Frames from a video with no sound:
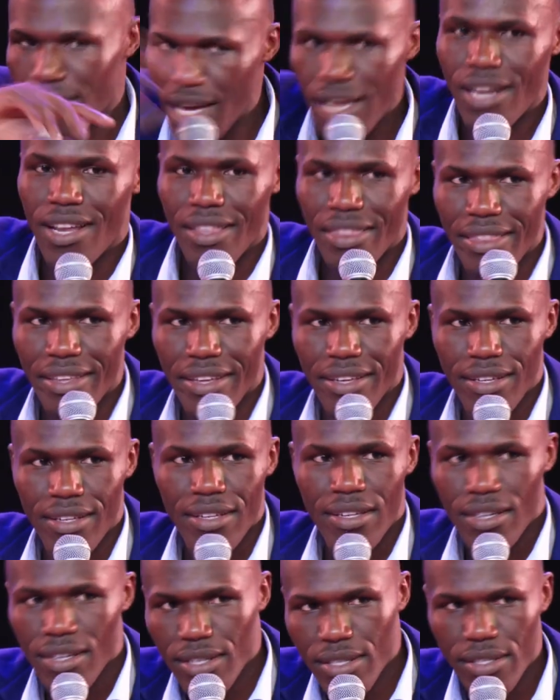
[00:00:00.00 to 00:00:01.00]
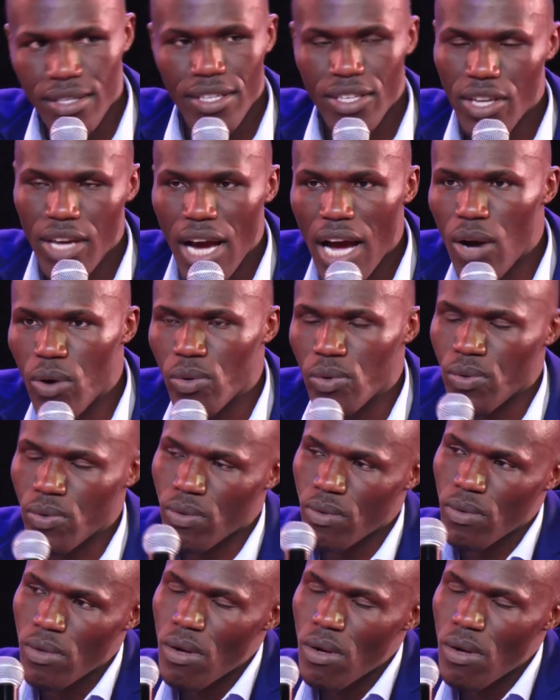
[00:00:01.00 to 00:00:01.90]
Anything. It's in your house.